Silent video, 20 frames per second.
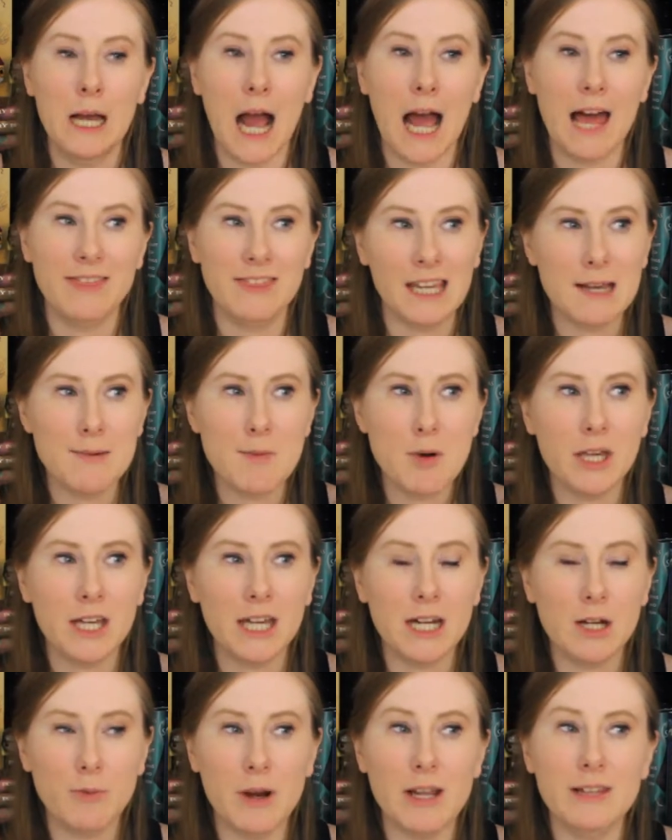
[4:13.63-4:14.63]
I think I'm only
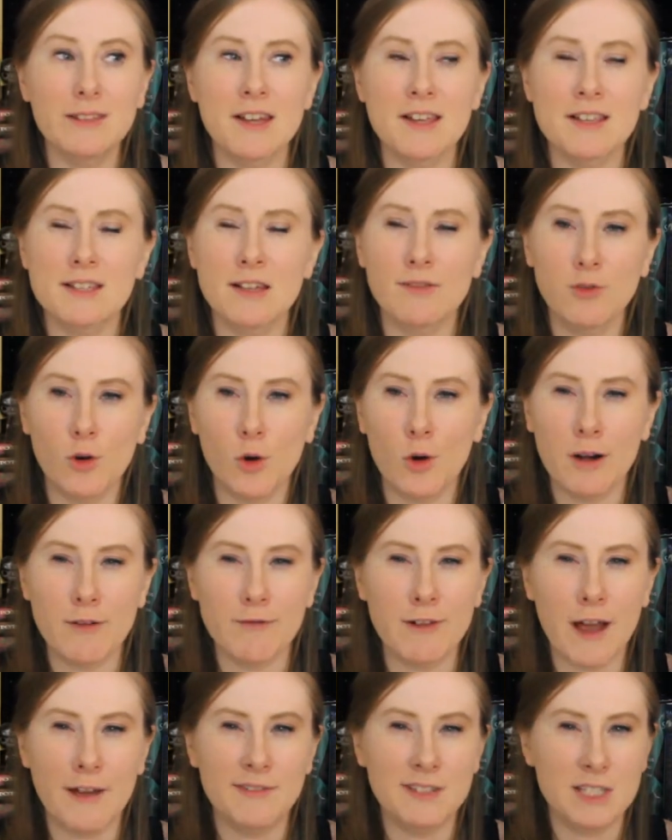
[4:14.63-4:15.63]
gonna rate this a 4 out
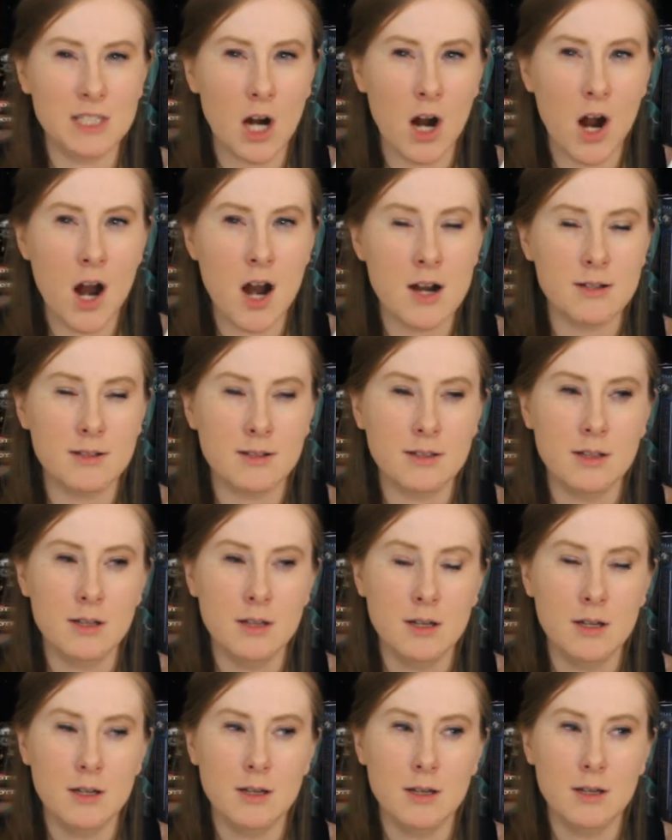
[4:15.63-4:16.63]
of 5 stars,
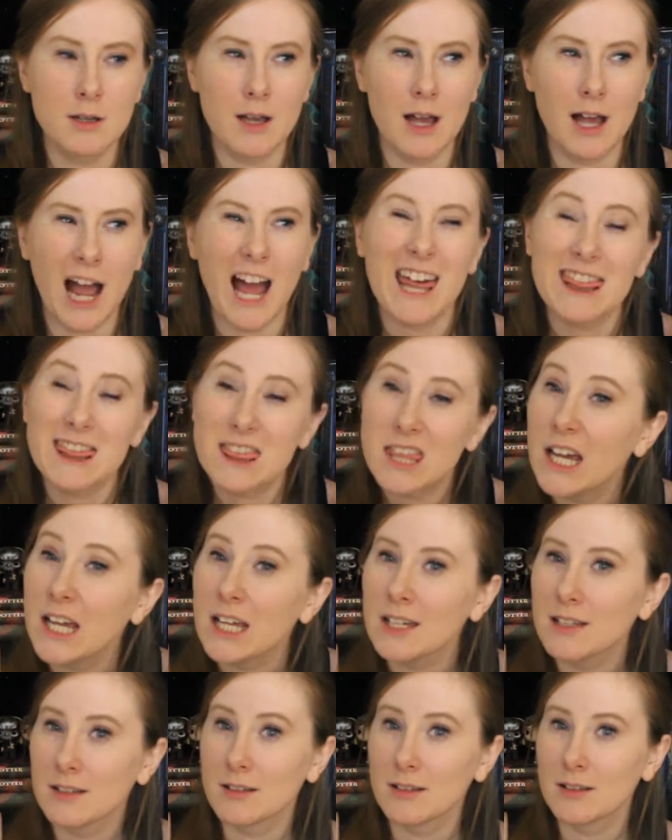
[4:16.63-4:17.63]
I
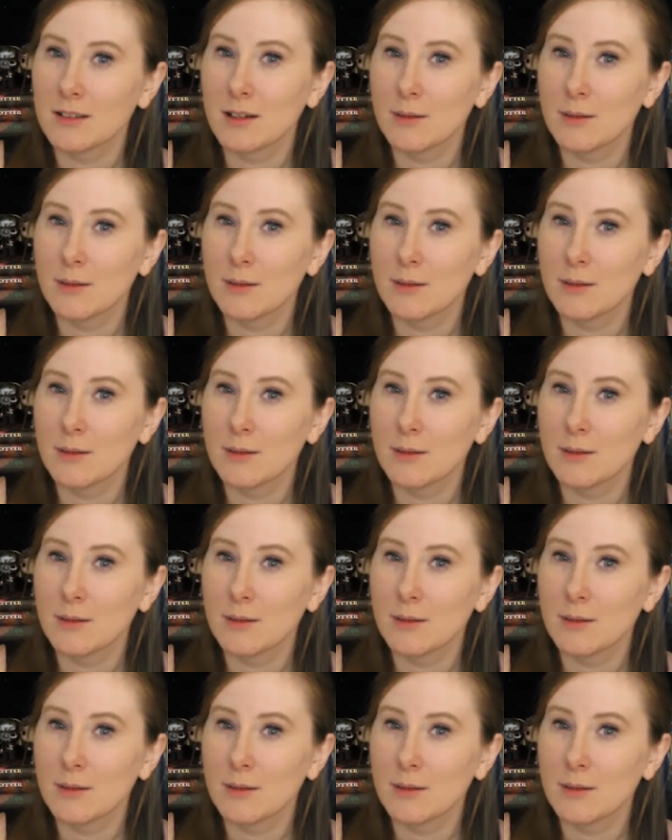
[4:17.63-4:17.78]
think.